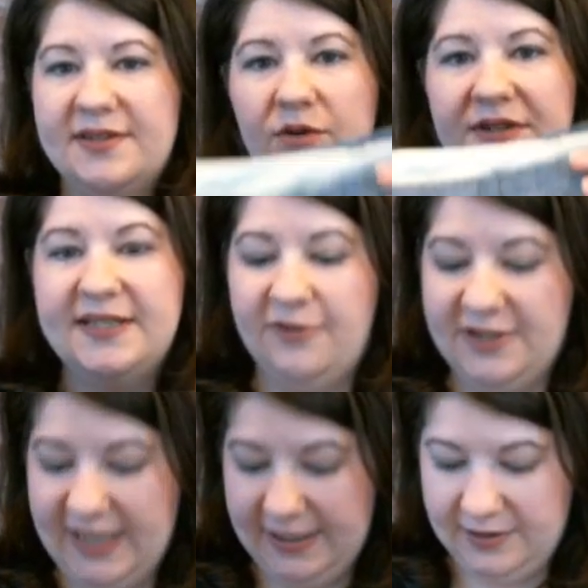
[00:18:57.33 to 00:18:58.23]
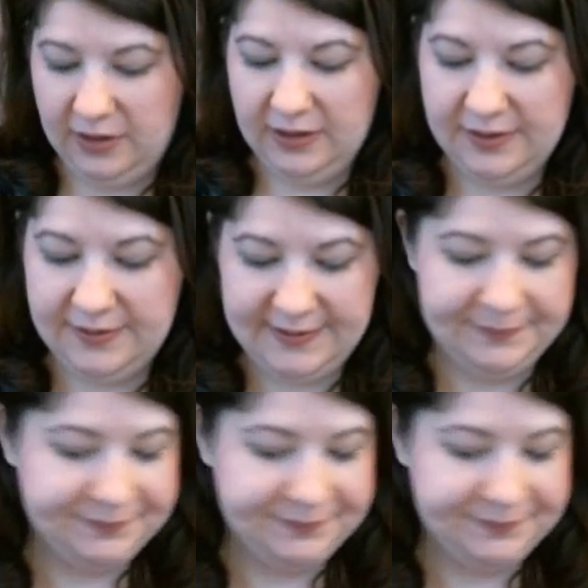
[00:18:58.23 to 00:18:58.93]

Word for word: Sold these for ten dollars.